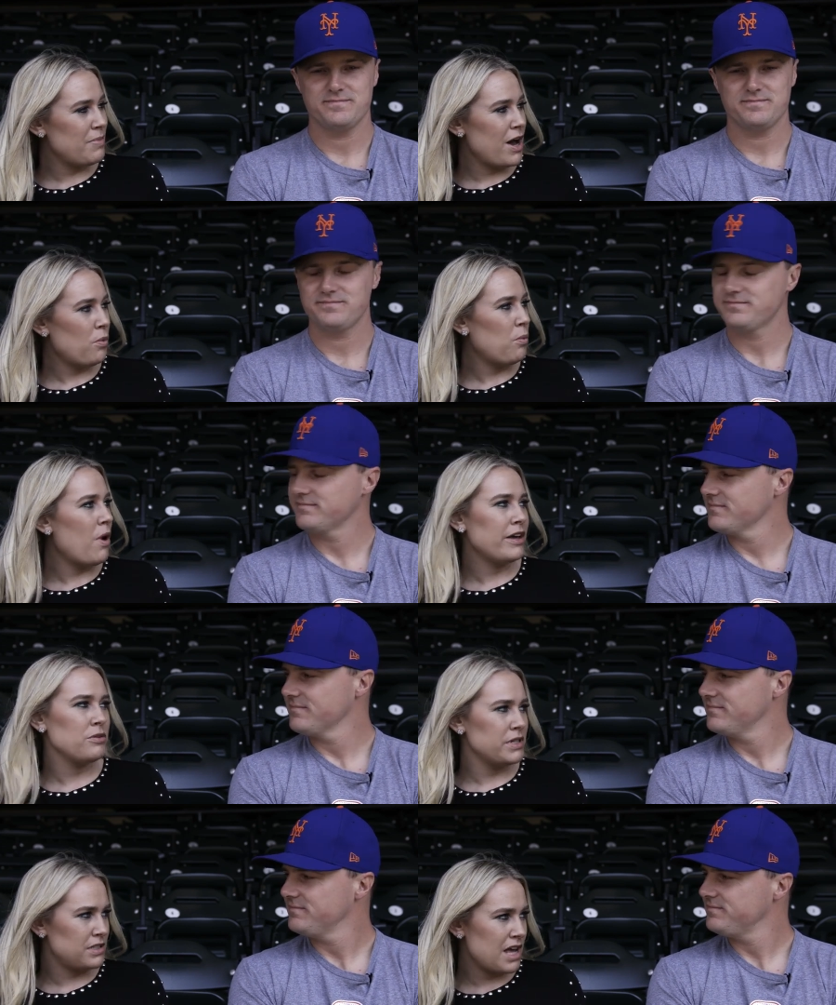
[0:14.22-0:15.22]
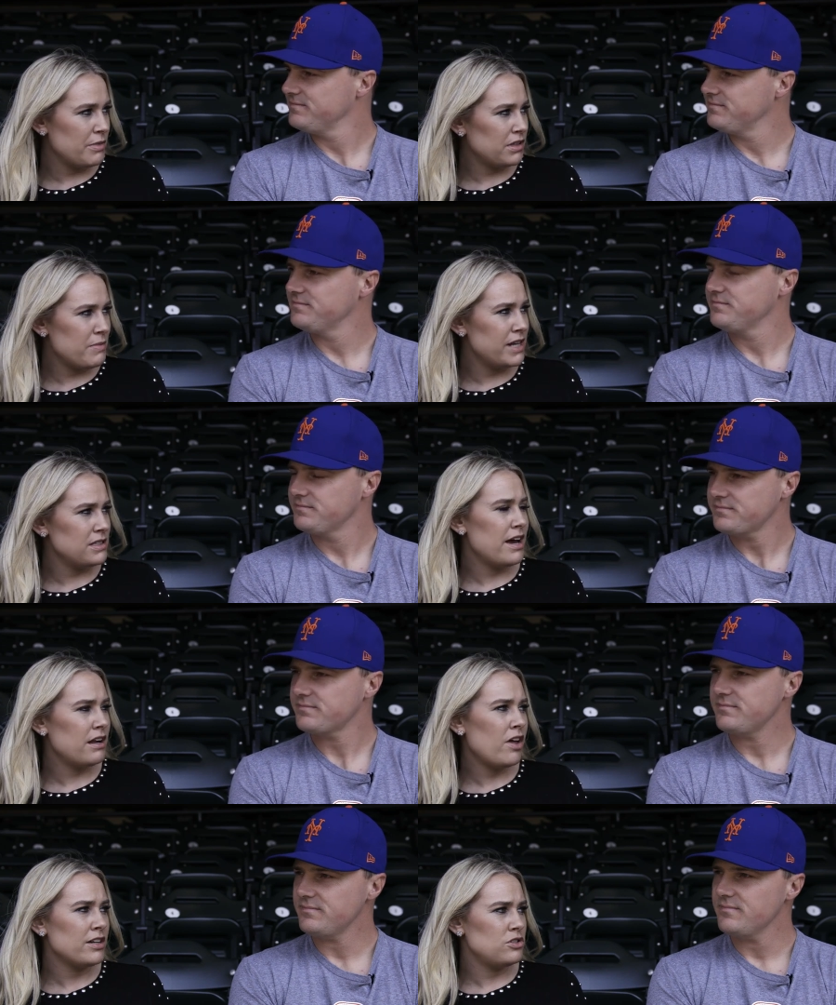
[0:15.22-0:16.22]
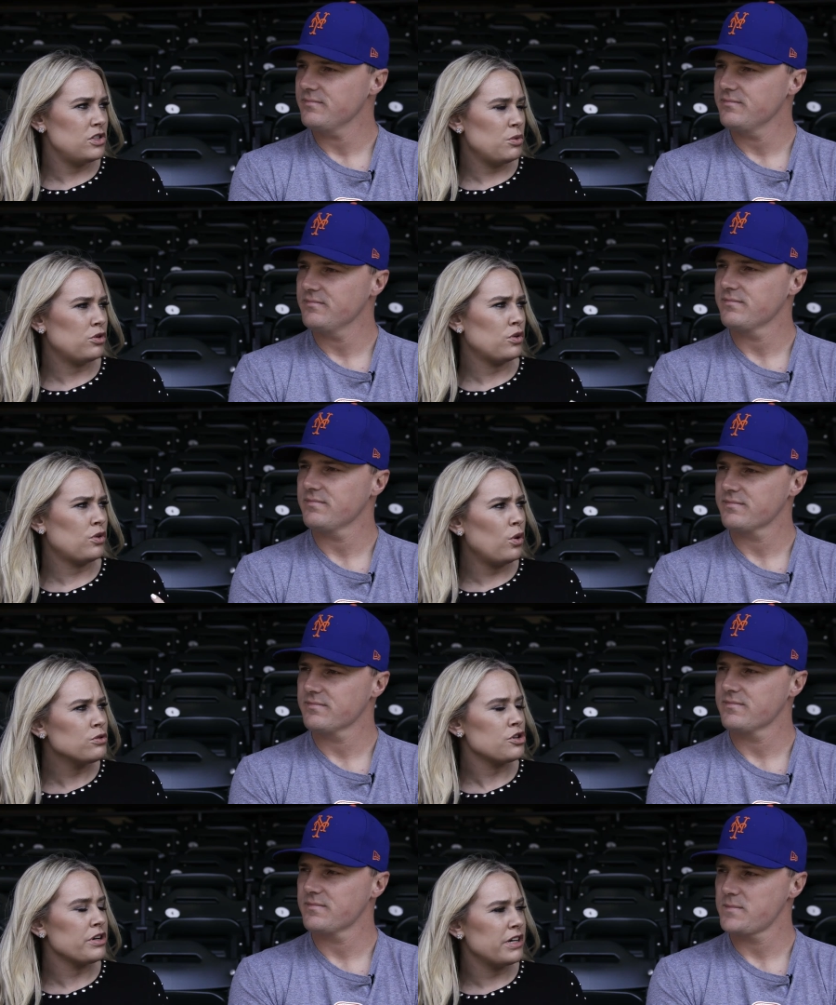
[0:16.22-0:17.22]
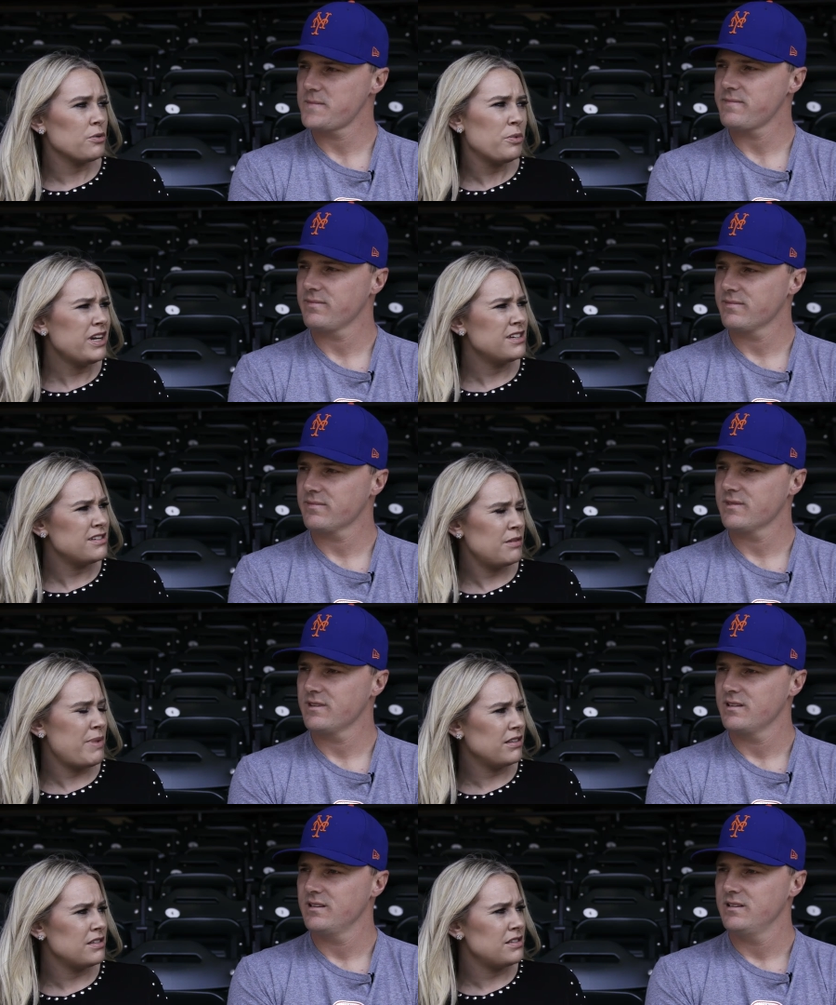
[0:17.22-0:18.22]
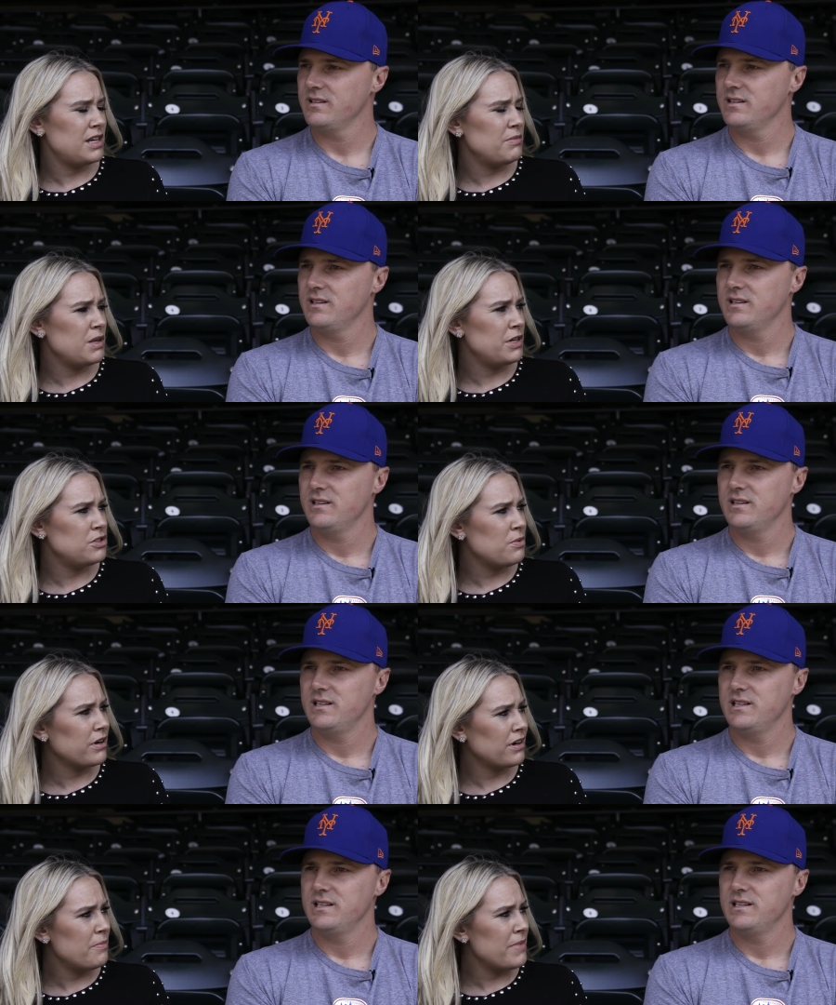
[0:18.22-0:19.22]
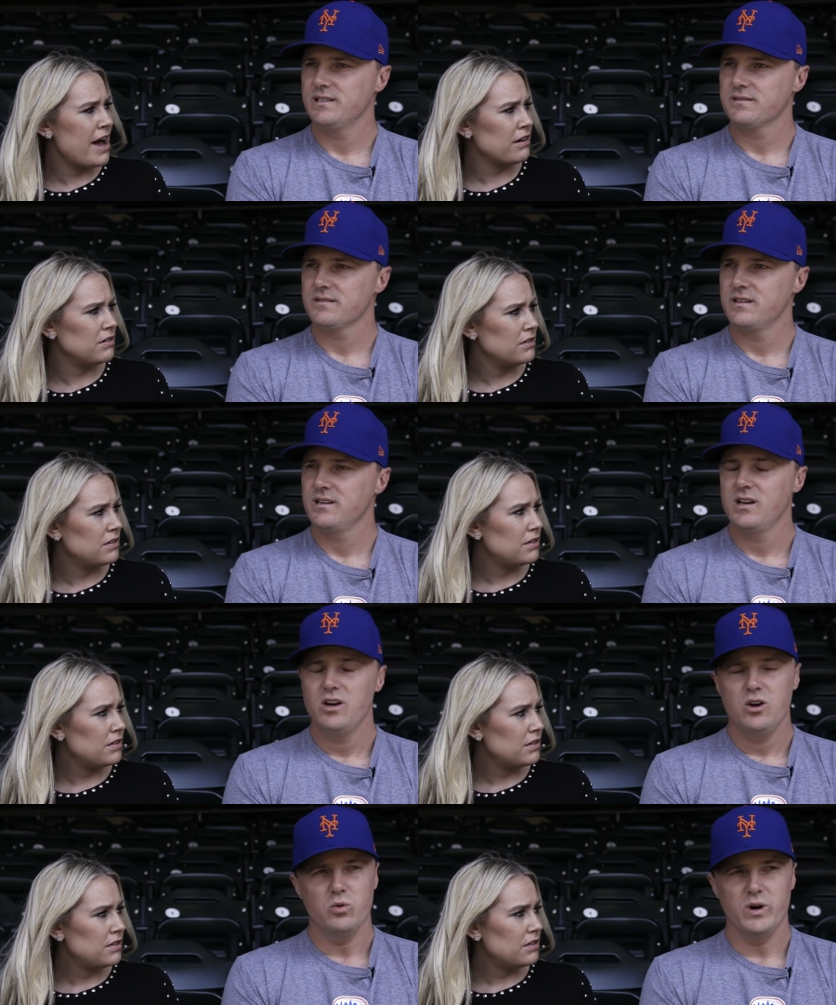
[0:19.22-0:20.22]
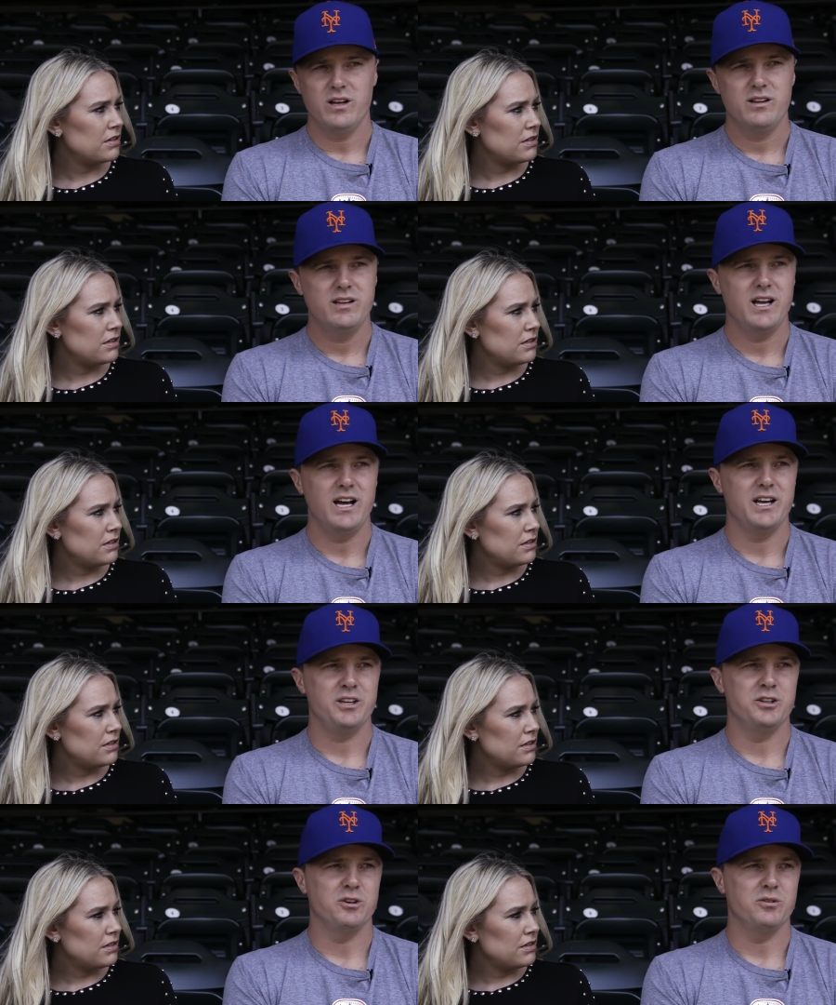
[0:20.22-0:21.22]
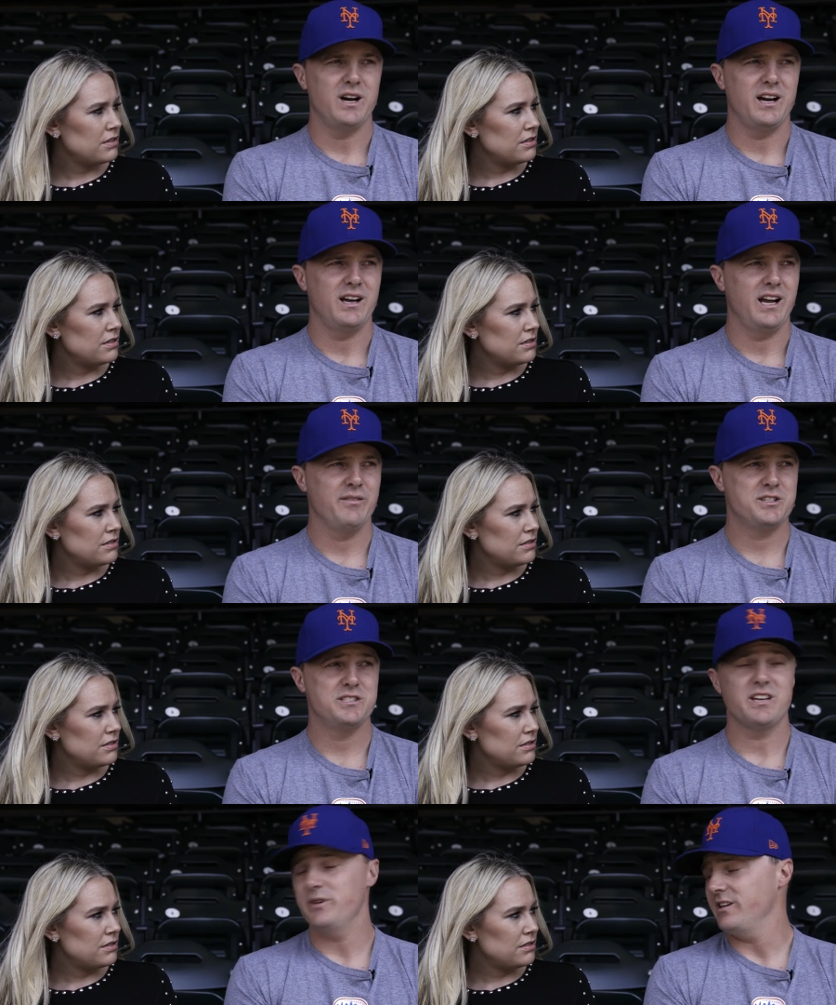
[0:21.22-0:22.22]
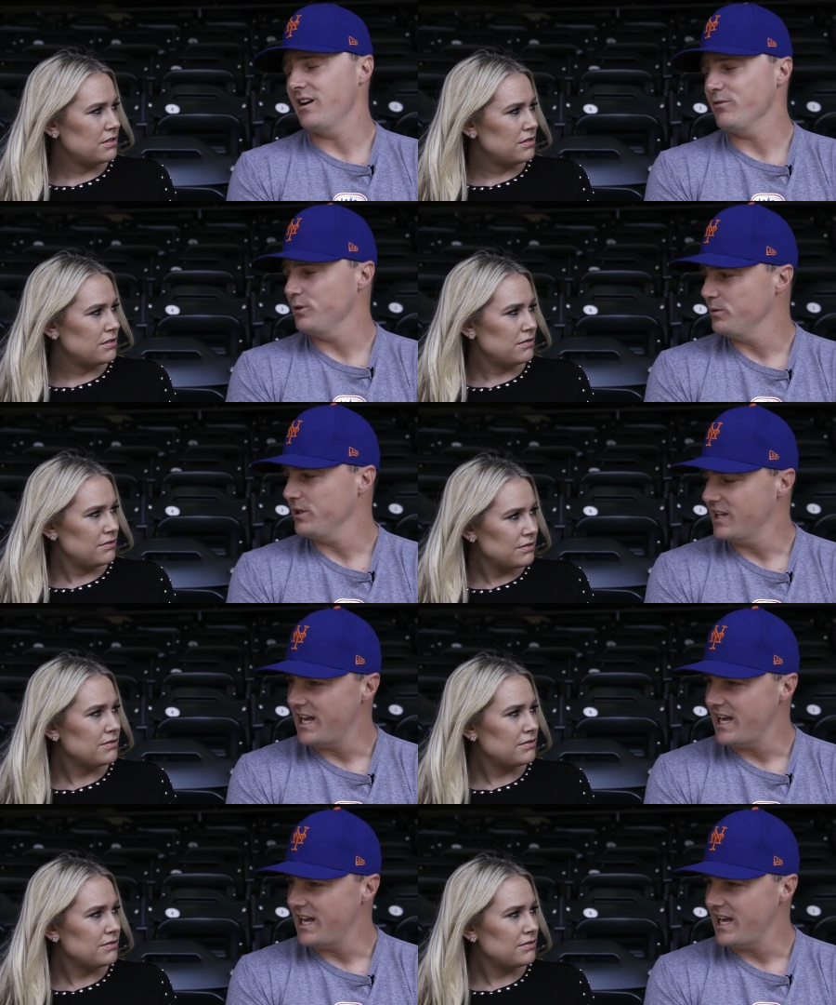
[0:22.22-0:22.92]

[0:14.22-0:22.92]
Speaker 1: about why you re-signed with the Mets. It had a lot to do with the culture here. What is it about this team that made you want to come back?
Speaker 2: Well, uh, you know, uh, ever since I've been here, I've really, really